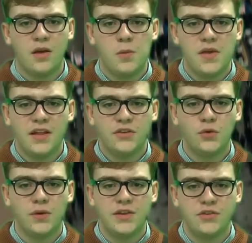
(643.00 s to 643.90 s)
We are then
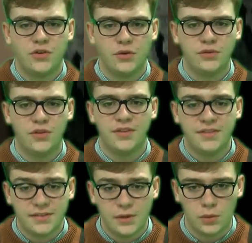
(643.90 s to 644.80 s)
shortly introduced to the
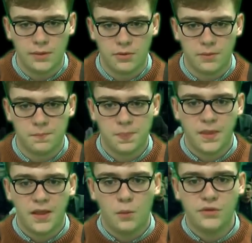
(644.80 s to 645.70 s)
Disequilibrium,
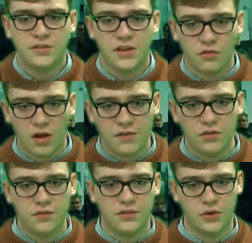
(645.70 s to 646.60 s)
which is the
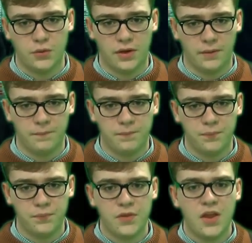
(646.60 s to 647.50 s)
arrival of the Joker.
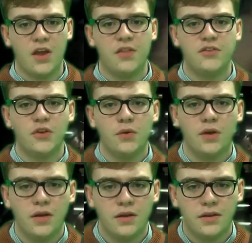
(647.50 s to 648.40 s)
The Joker